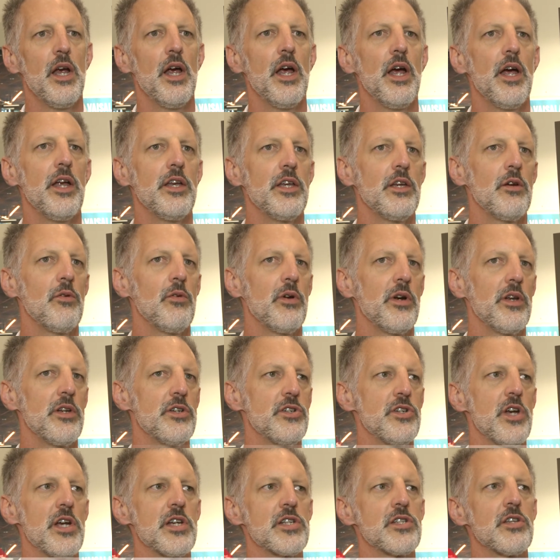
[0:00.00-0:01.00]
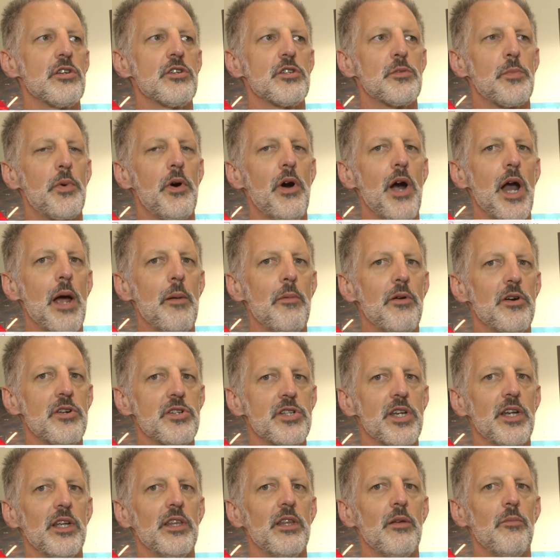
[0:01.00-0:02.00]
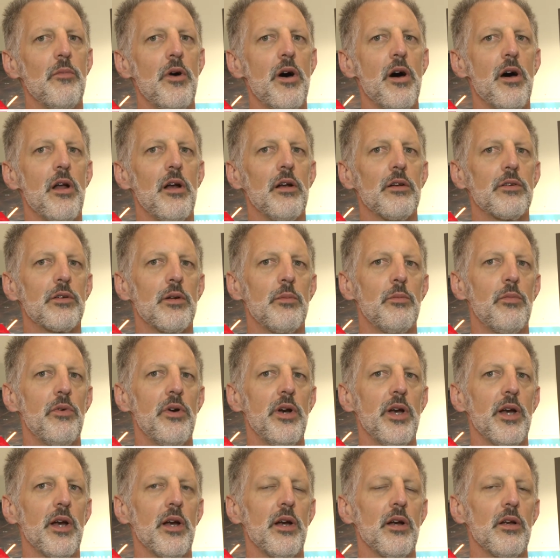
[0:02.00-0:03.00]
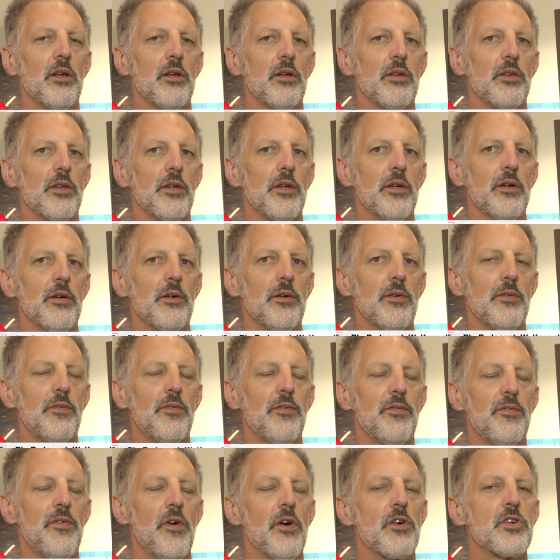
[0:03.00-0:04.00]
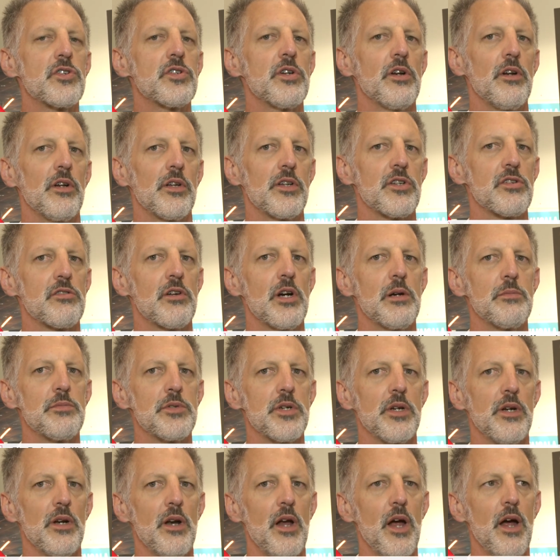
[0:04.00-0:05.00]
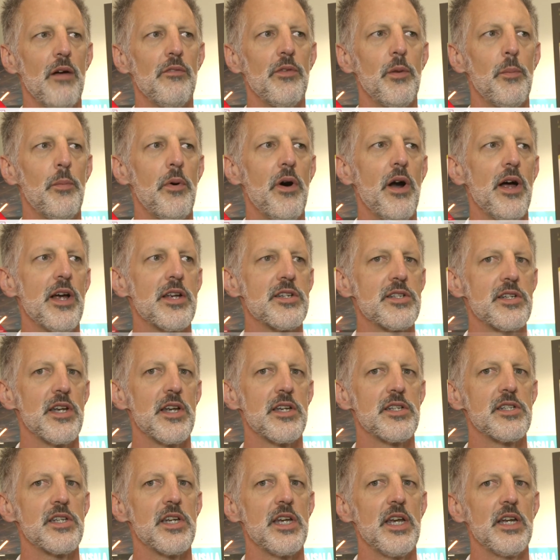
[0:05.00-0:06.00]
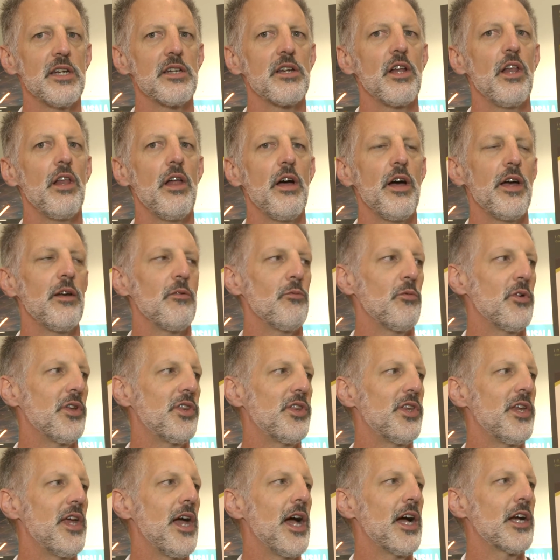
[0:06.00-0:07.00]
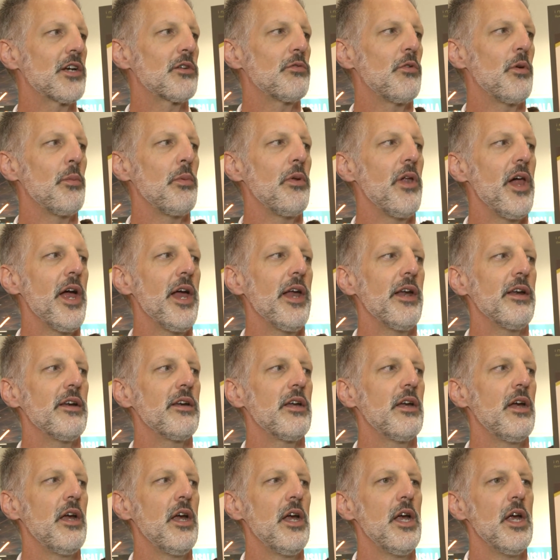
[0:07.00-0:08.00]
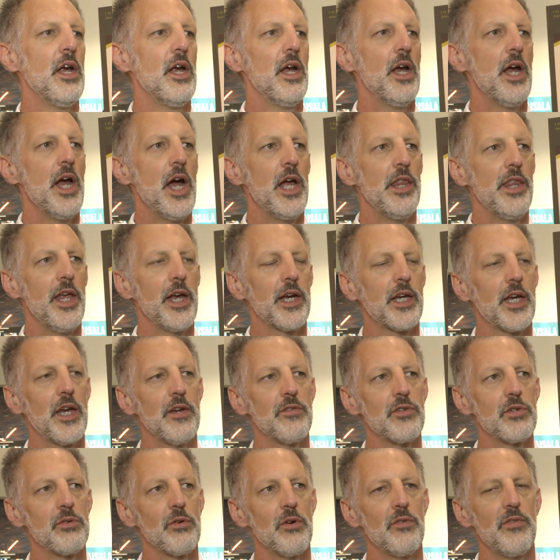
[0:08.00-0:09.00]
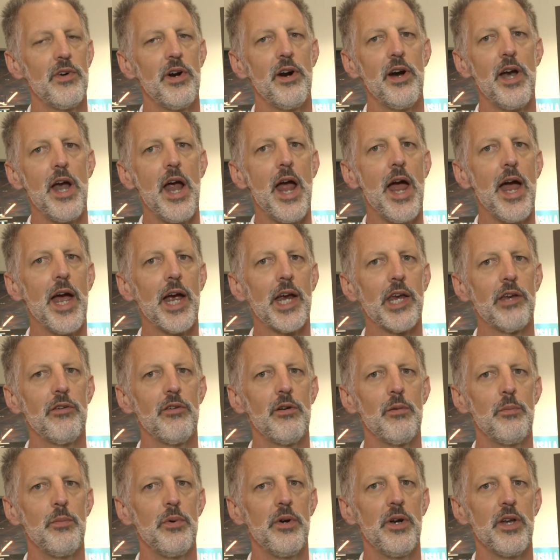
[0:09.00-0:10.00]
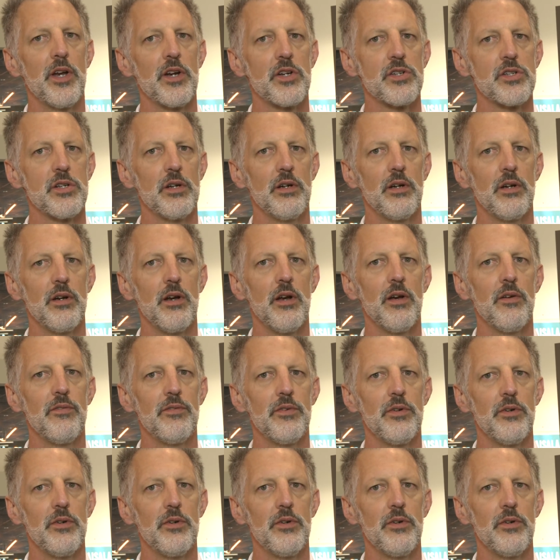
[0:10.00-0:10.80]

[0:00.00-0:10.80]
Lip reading: and you would adjust those parameters in the model to bring the functional description of the process into line with the actual plant. And that gives you a very accurate prediction of